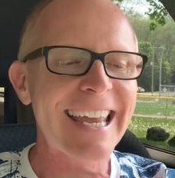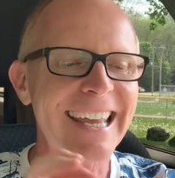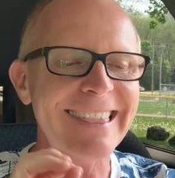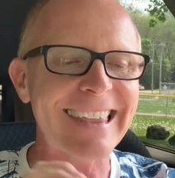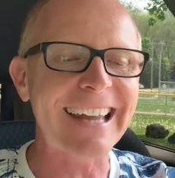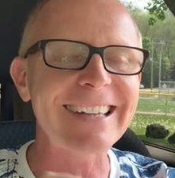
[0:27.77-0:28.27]

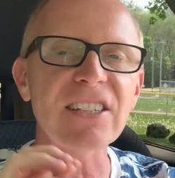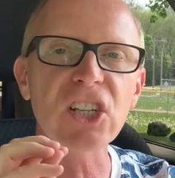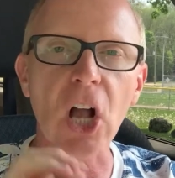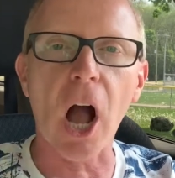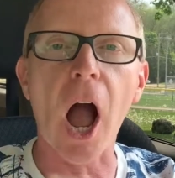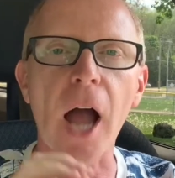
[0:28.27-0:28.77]
And that is
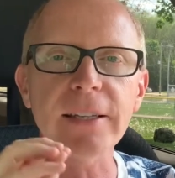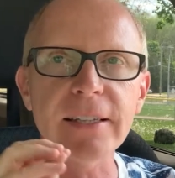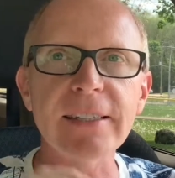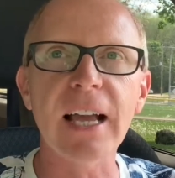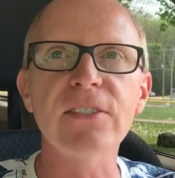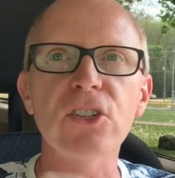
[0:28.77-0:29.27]

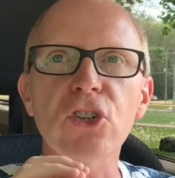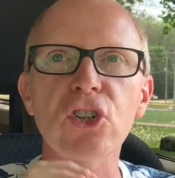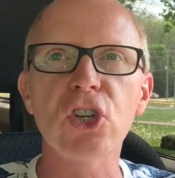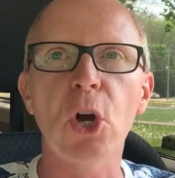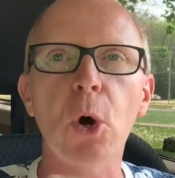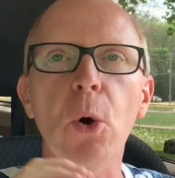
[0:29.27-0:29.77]
God doesn't
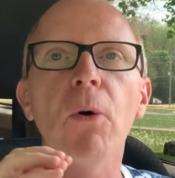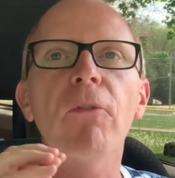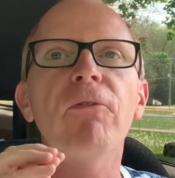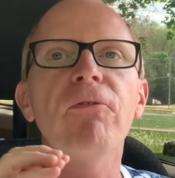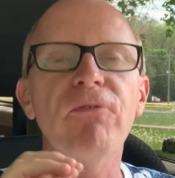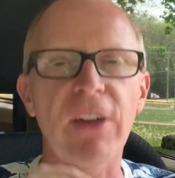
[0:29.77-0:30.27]
show
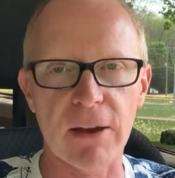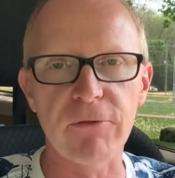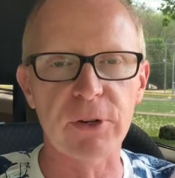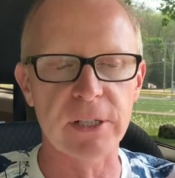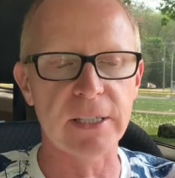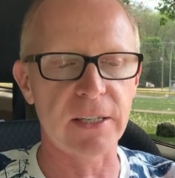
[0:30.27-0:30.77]

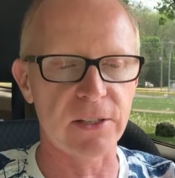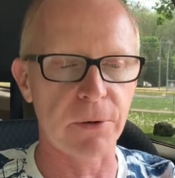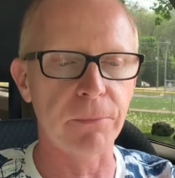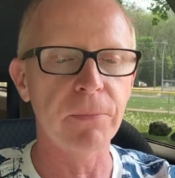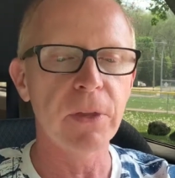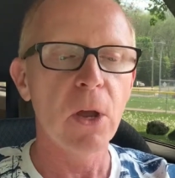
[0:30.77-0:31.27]

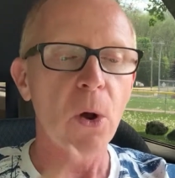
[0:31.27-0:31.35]
favoritism.